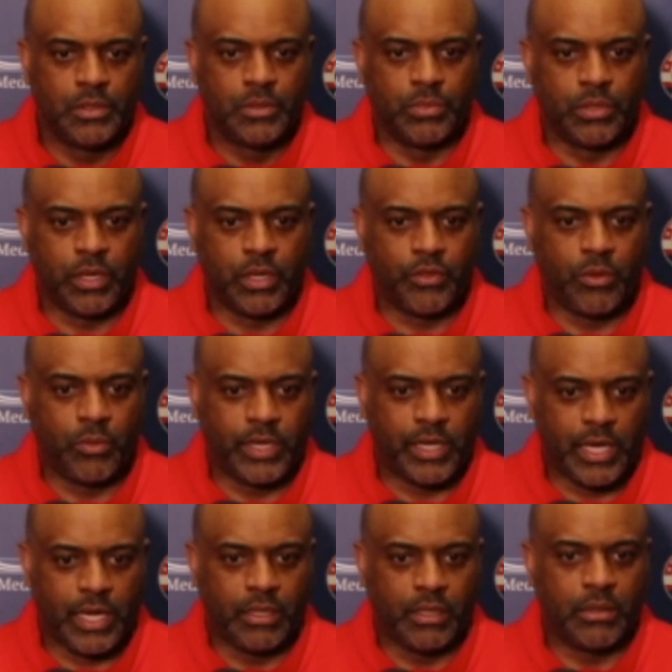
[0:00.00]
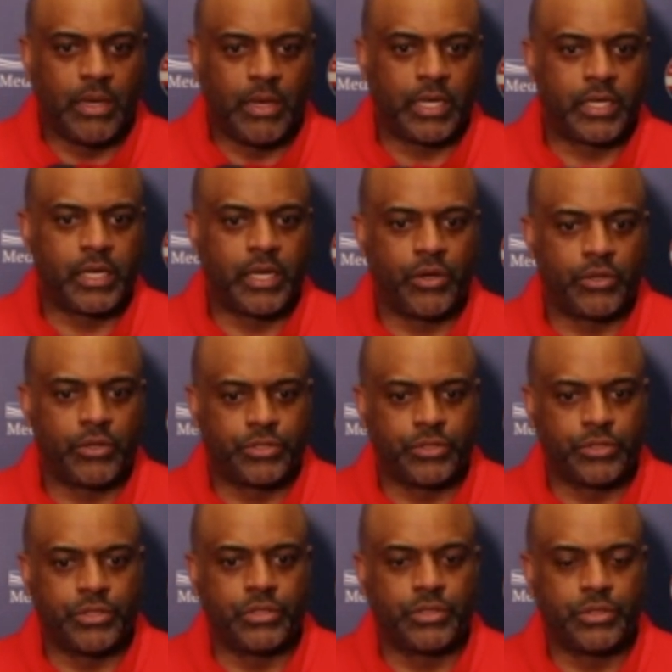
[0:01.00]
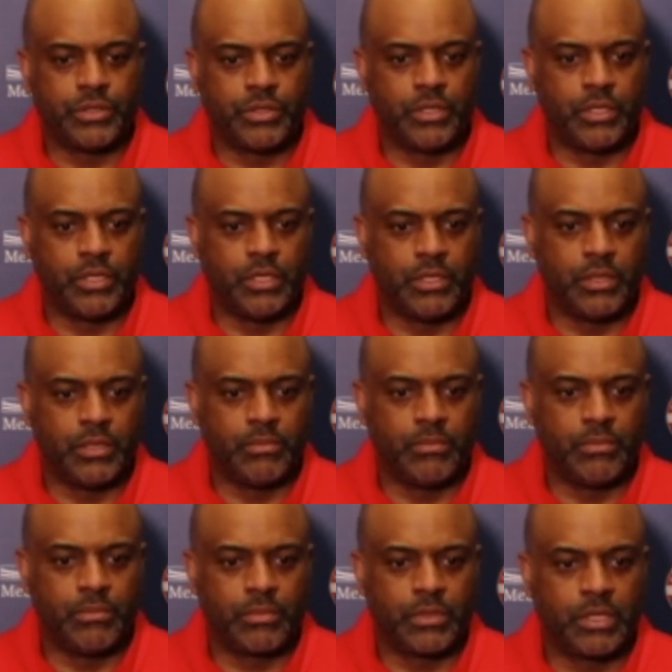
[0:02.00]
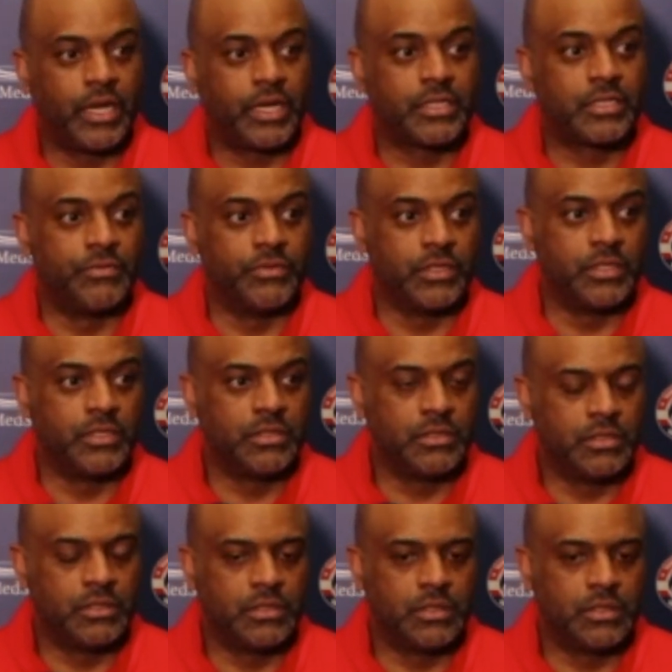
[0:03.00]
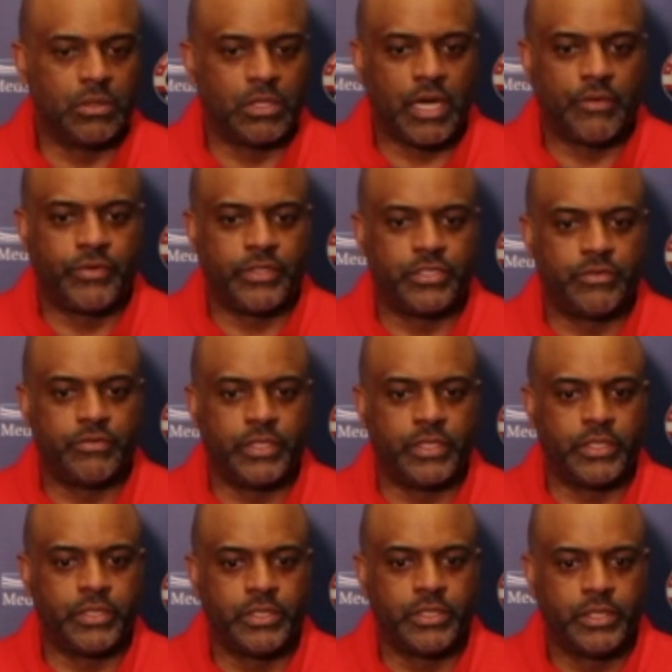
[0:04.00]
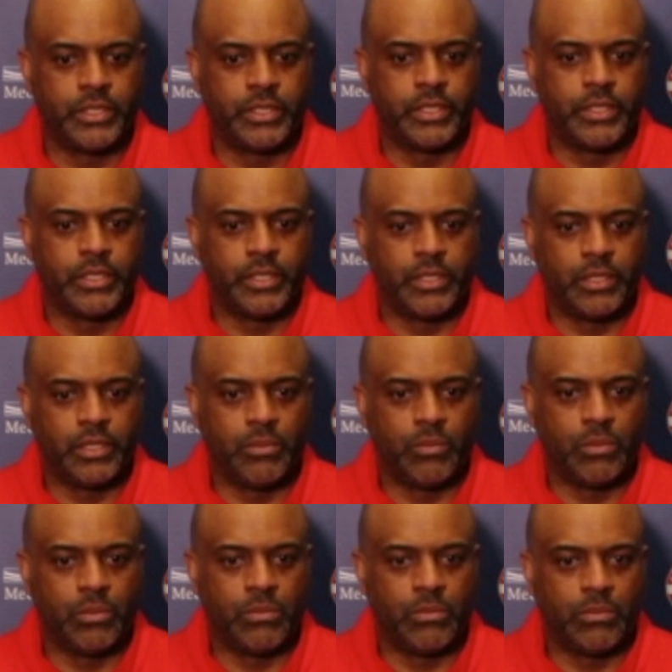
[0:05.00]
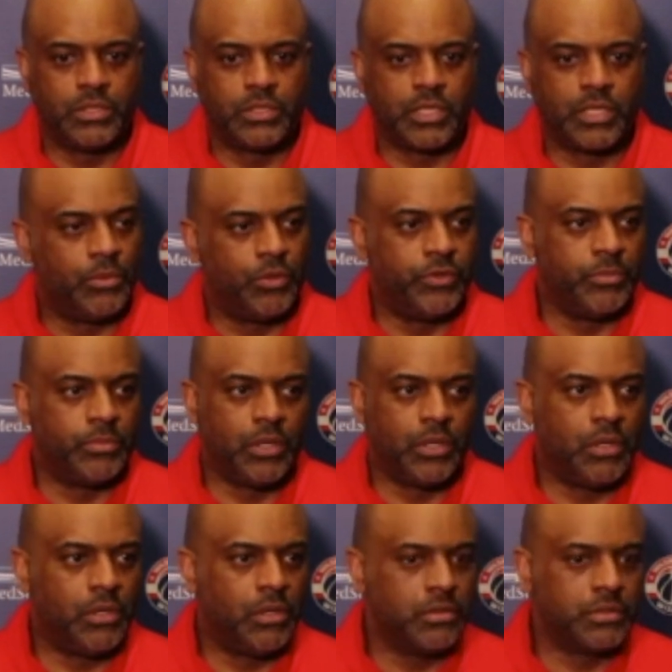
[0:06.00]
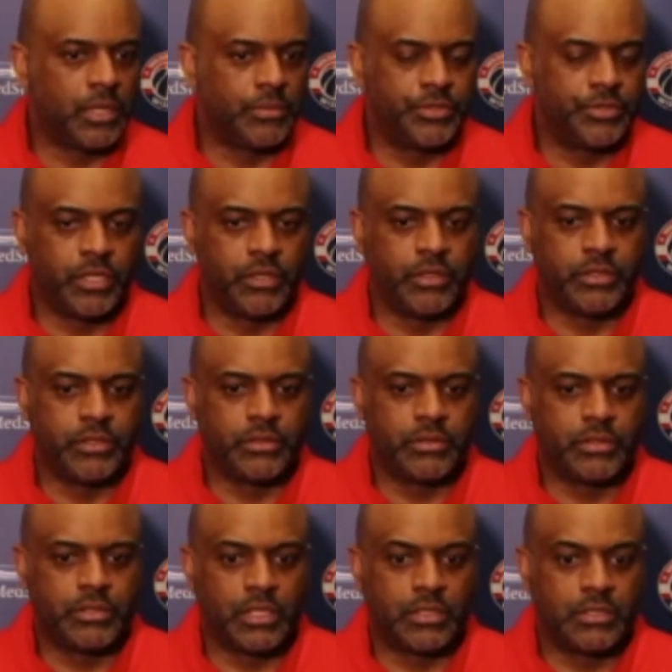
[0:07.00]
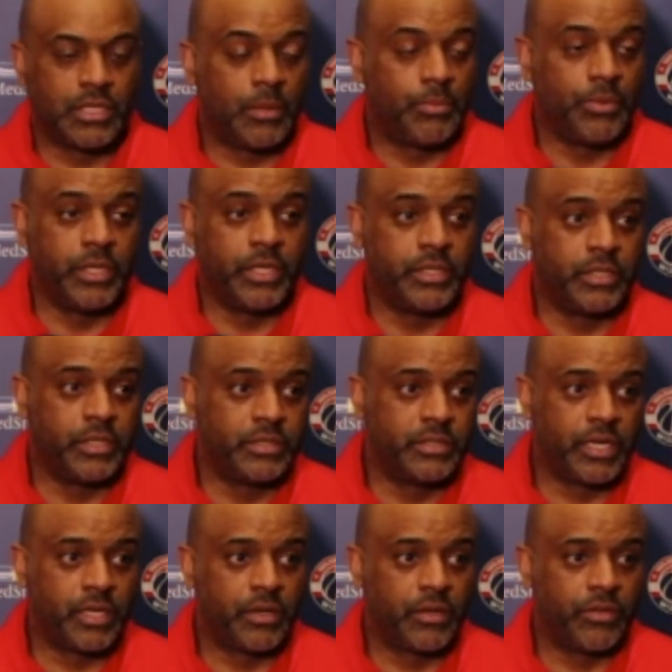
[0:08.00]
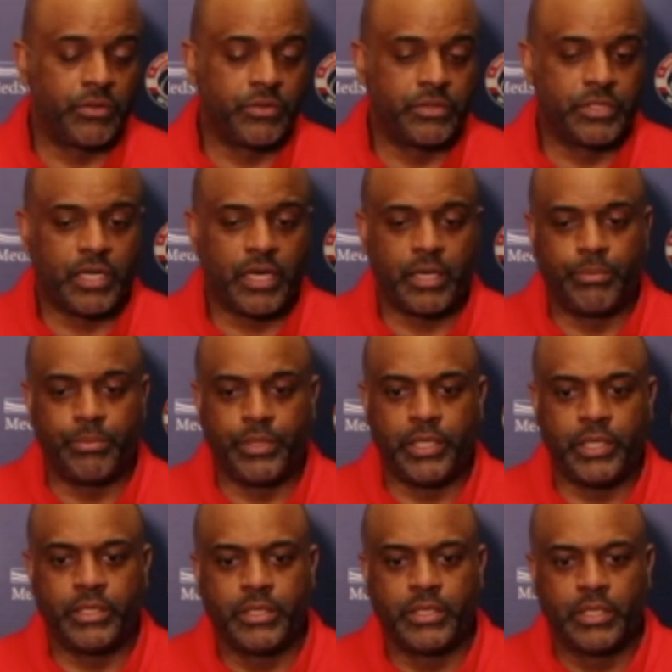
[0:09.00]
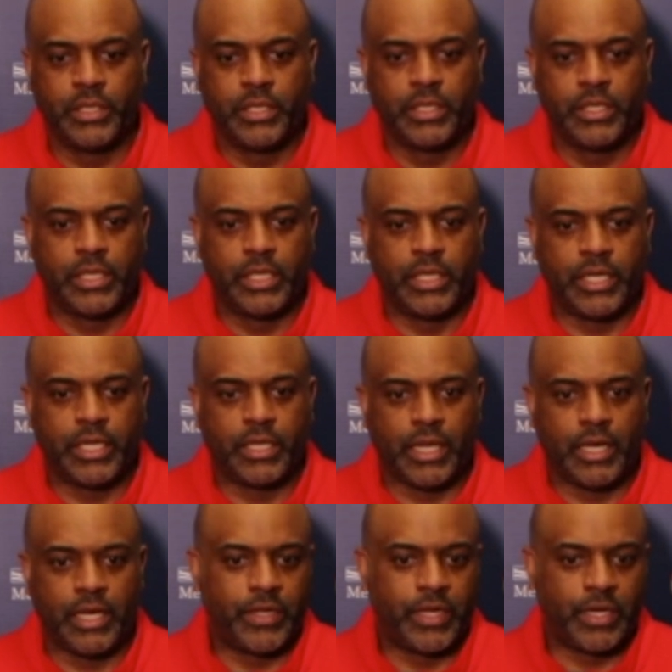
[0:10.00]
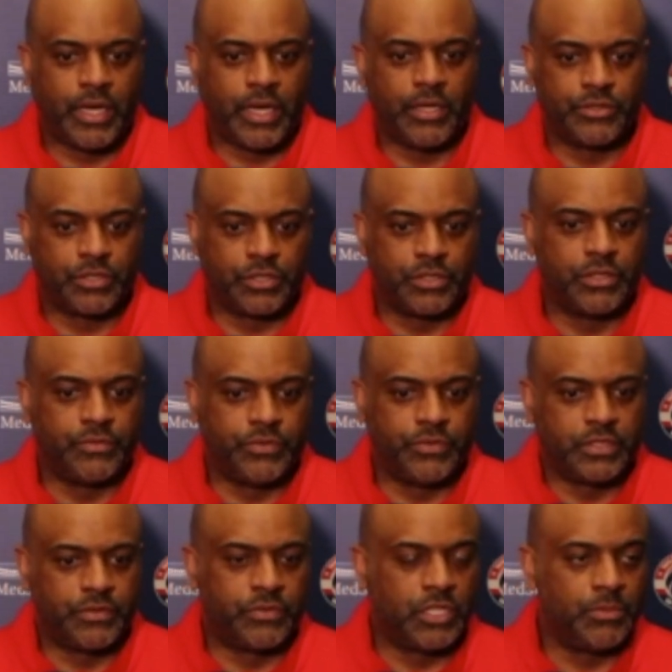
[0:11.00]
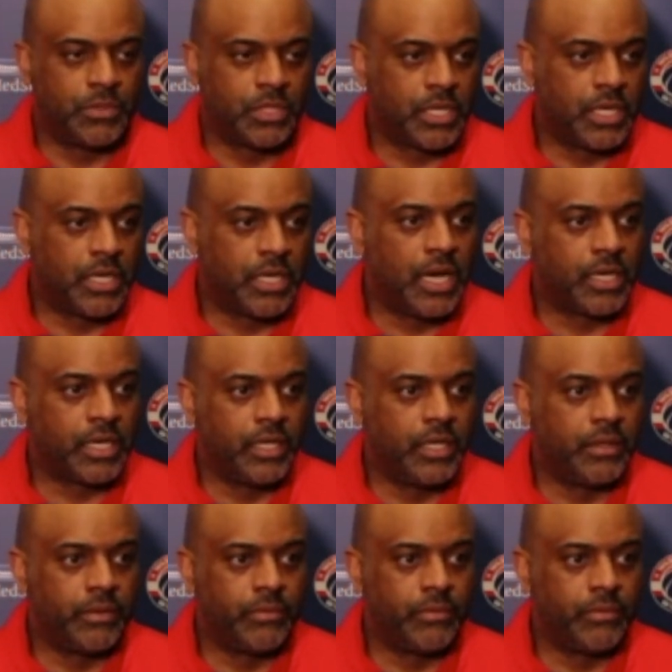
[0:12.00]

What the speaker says: But I thought we got a little out of character collectively, you know, offensively. We stopped moving the ball, stopped sharing it, stopped playing the second and third side a bit, and that allows a good defensive team to kind of lock in.